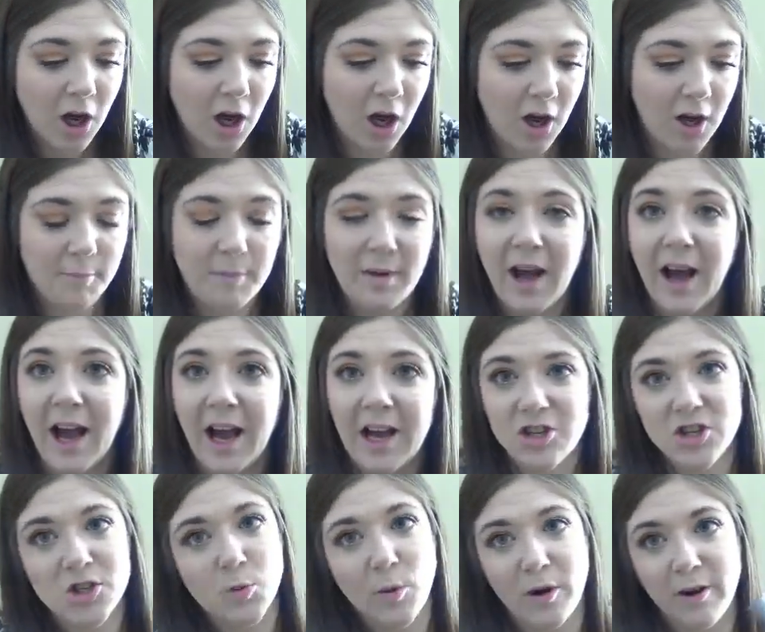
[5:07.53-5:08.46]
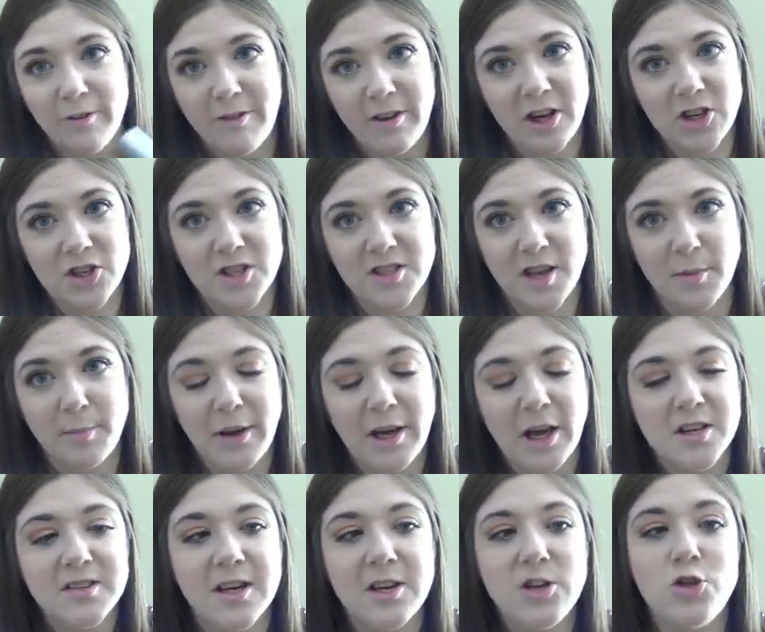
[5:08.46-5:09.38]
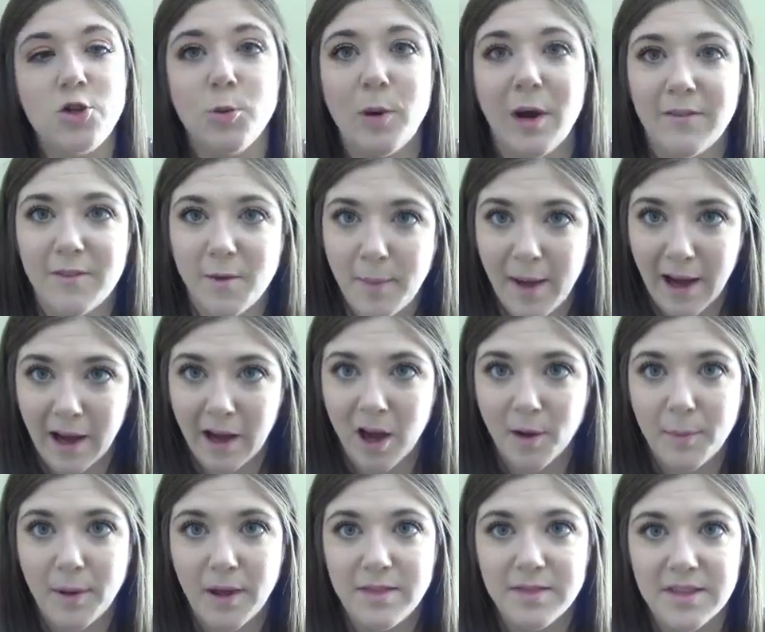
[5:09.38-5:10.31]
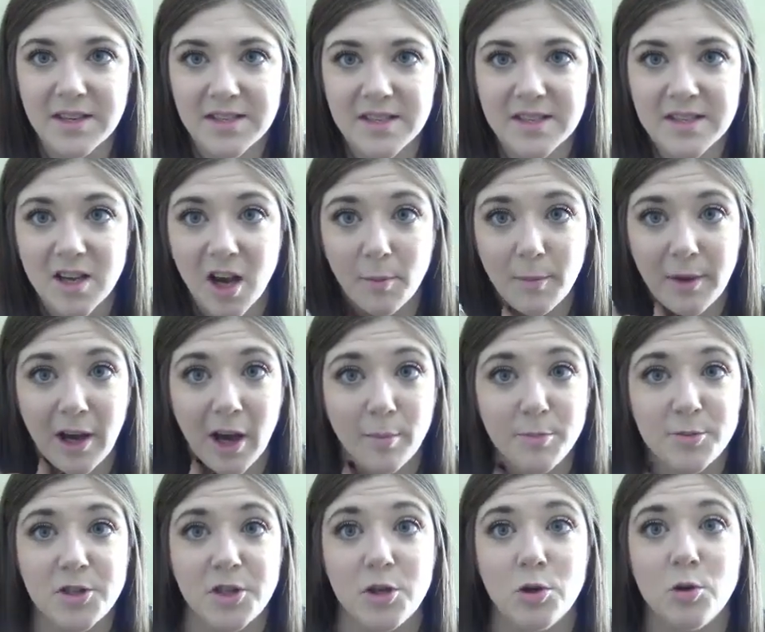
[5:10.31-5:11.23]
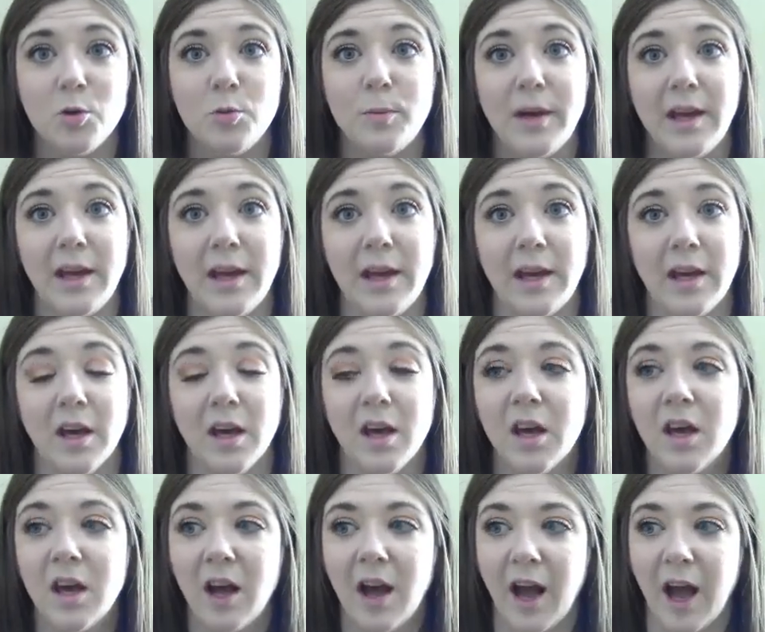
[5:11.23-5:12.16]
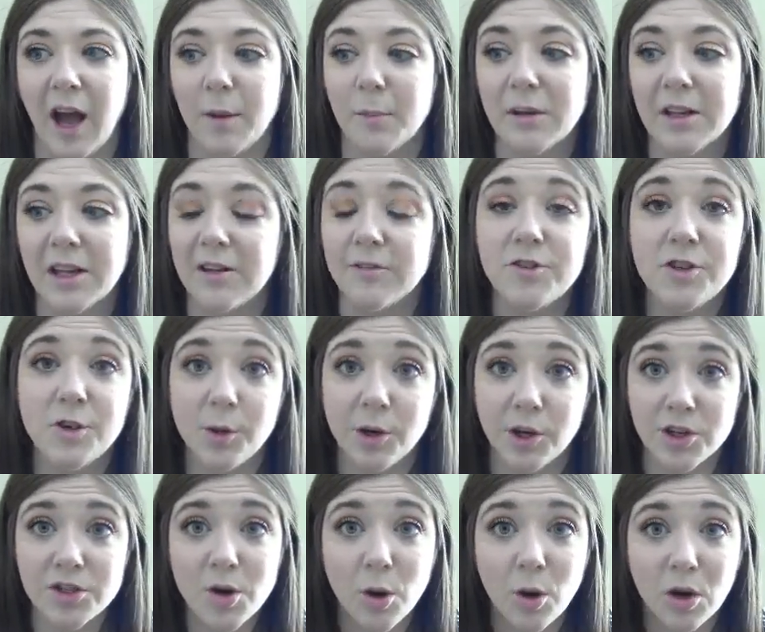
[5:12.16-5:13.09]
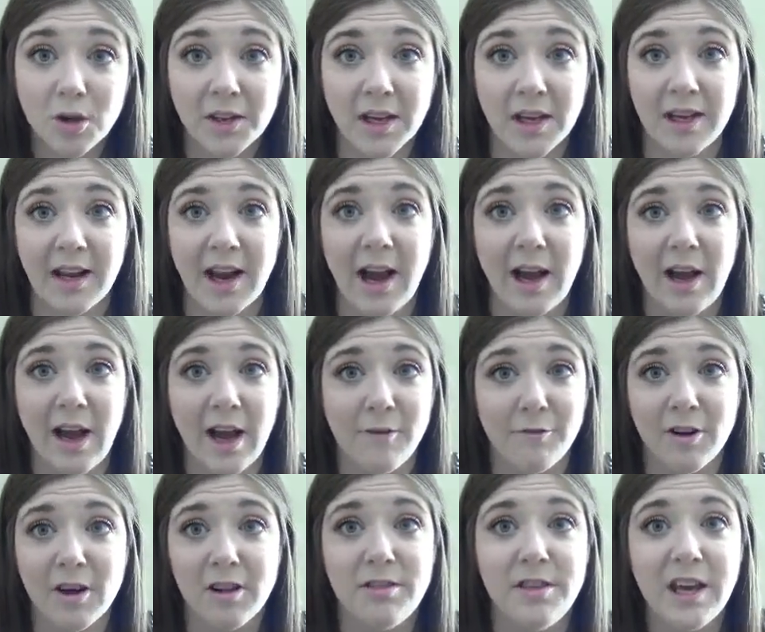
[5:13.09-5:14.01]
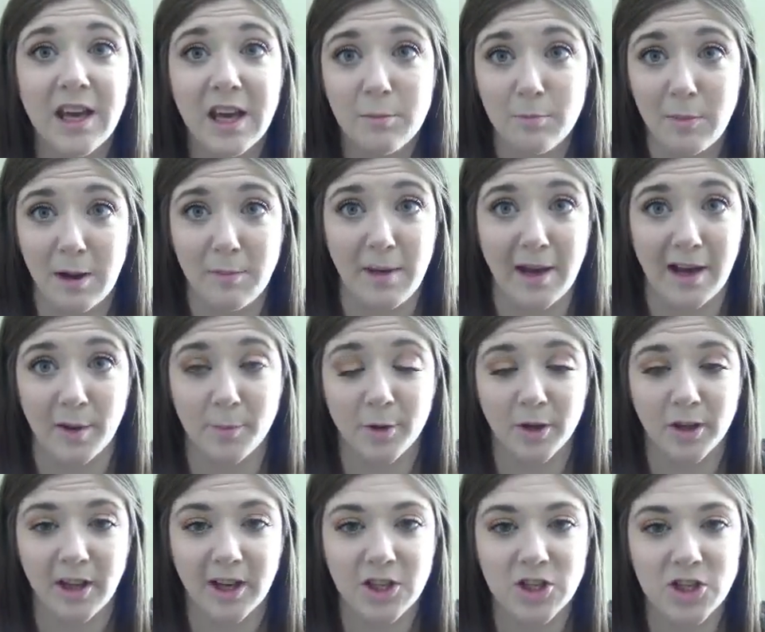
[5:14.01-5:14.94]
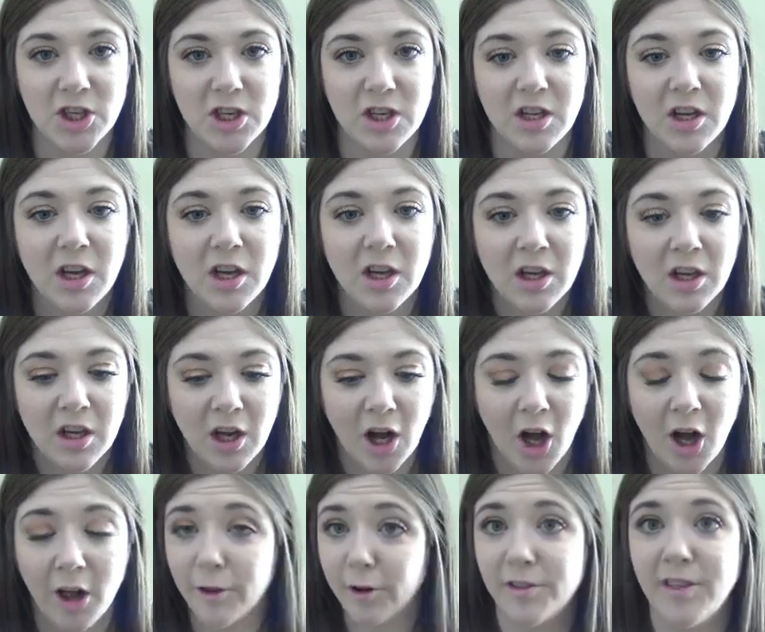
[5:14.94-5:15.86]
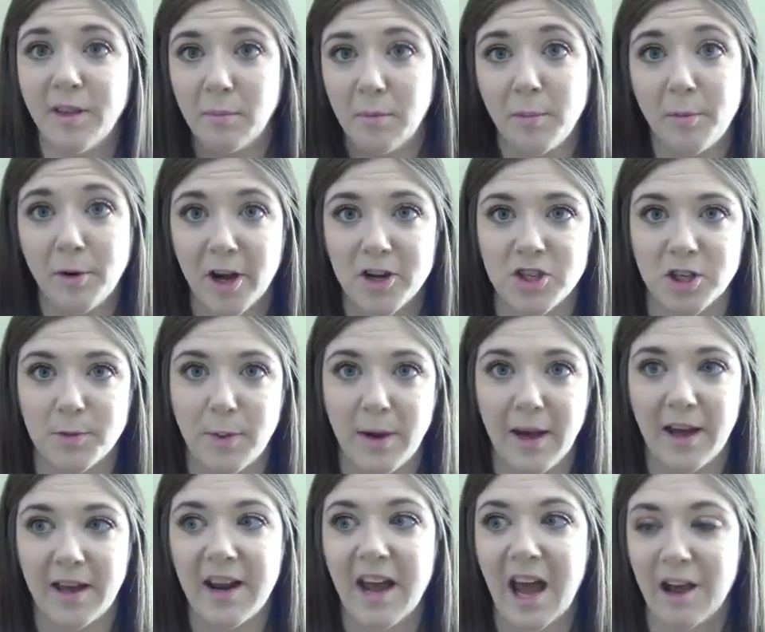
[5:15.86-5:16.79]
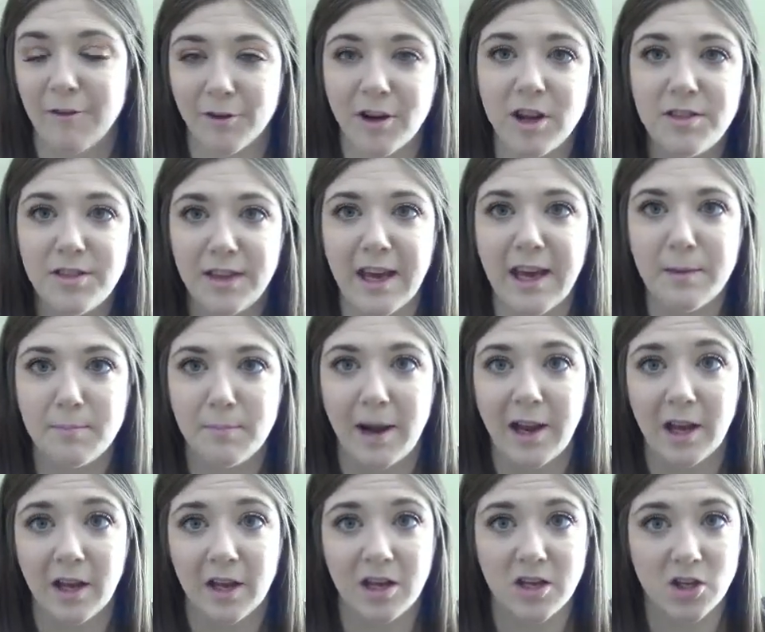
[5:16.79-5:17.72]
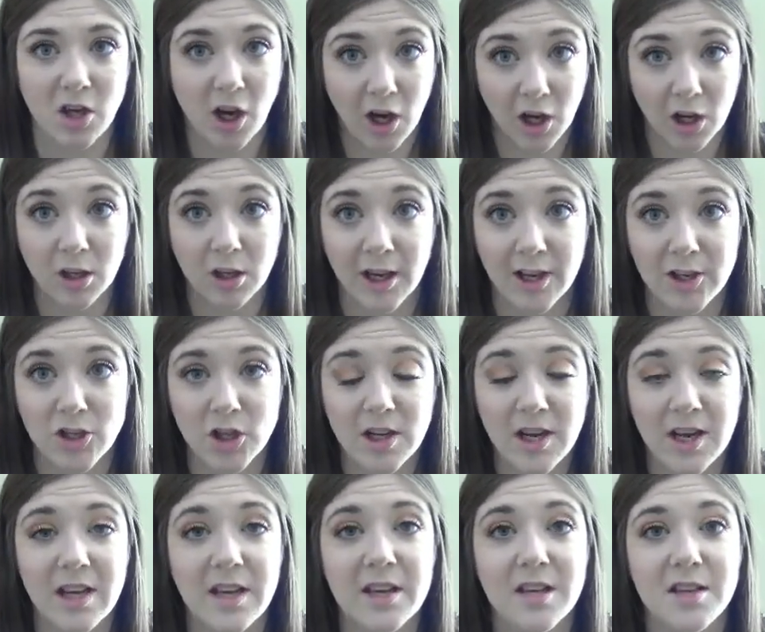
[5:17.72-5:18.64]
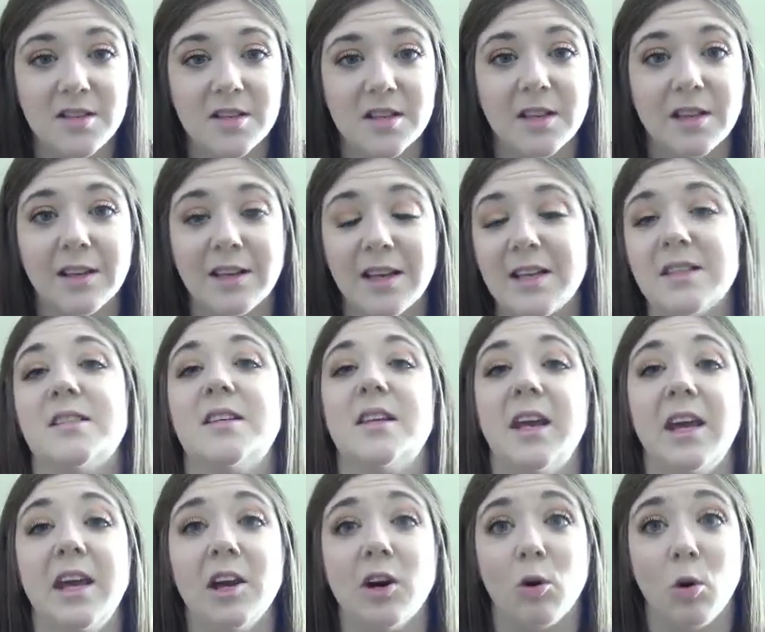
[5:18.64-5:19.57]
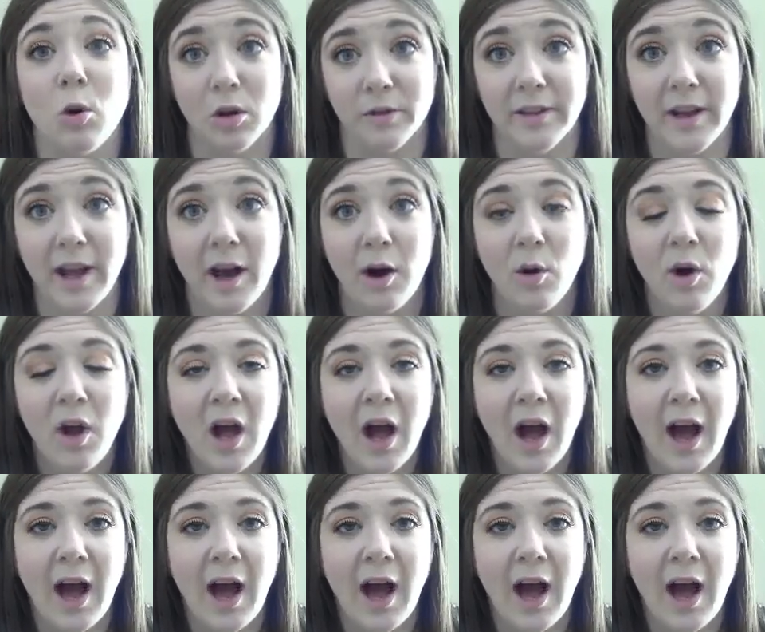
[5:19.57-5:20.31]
Um, I just want to finish this up because I do have a backup and this is coming up to being, I believe, two years old. And I everything in my makeup collection other than my Project Pan, everything in my entire collection is less than a year old now.